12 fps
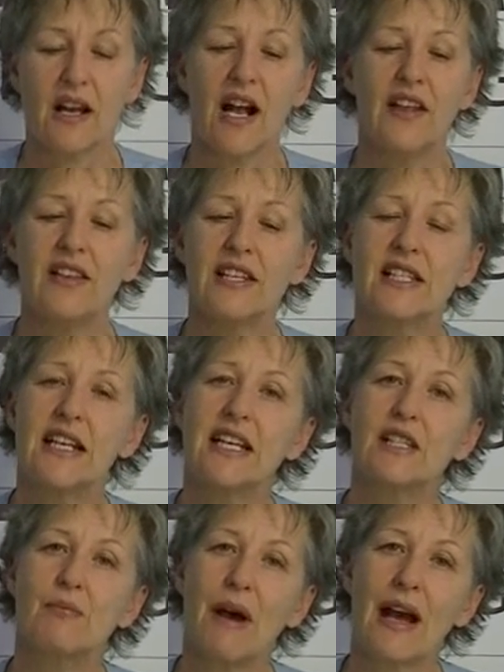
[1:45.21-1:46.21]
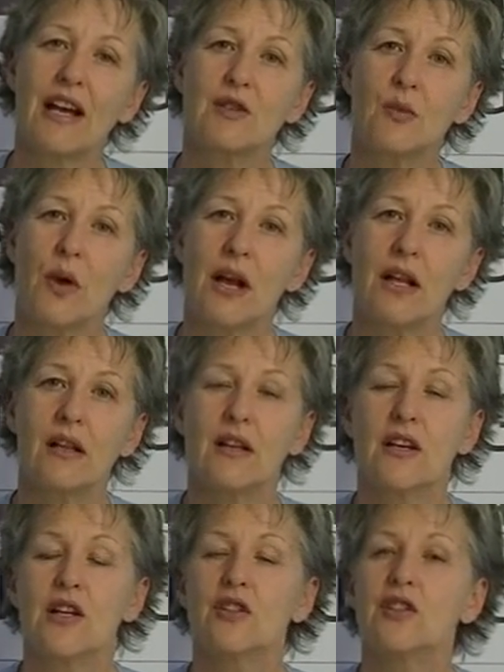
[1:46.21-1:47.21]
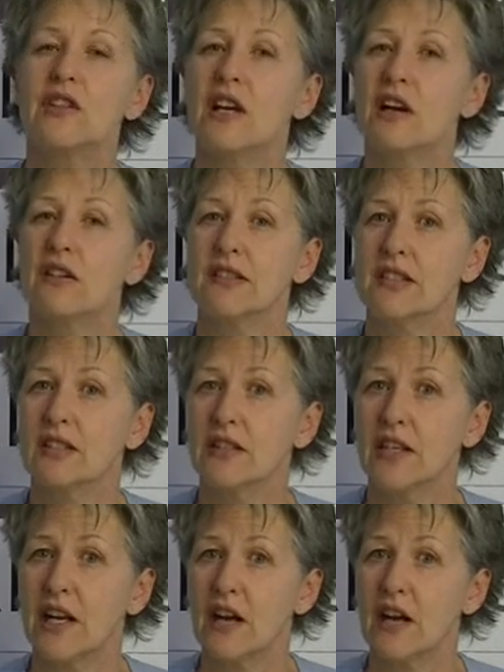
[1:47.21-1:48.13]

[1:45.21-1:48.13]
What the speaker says: And this links back as well to the article that I